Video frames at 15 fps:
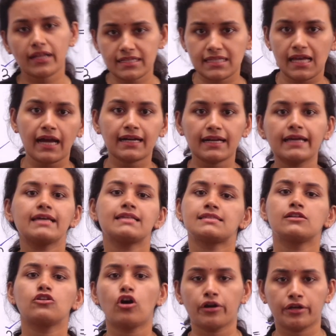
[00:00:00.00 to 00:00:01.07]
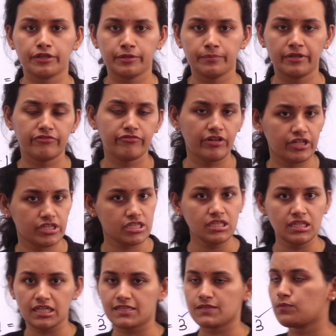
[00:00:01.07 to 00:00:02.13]
exactly is the logarithmic
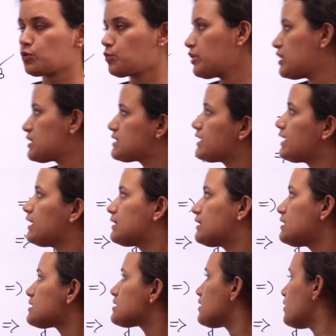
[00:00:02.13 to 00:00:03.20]
function? That's what we're seeing in this